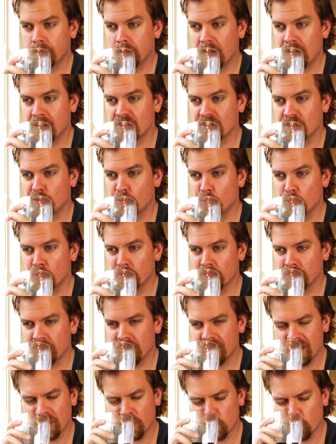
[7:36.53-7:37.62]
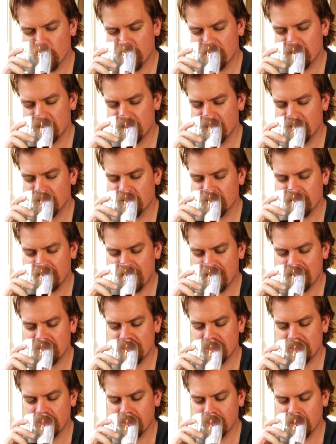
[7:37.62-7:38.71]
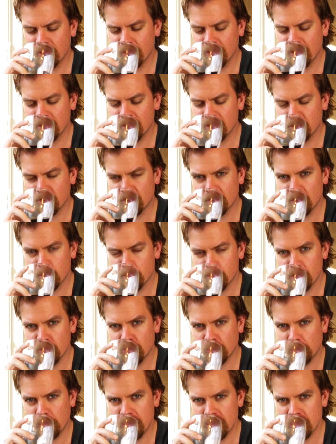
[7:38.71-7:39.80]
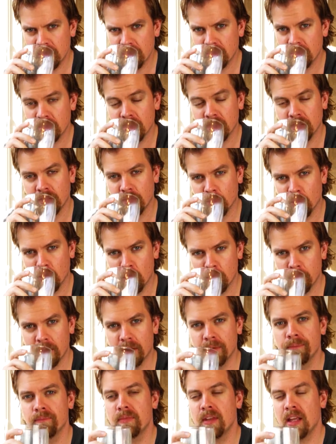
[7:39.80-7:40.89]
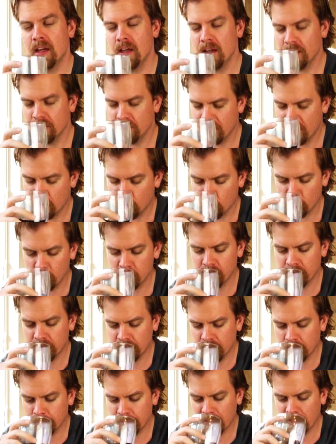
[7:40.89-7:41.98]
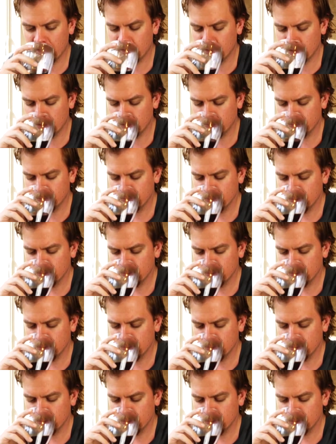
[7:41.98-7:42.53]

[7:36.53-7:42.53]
As it cools, the richness, that's, okay, the syrupy sweetness and the aroma is now really coming out now.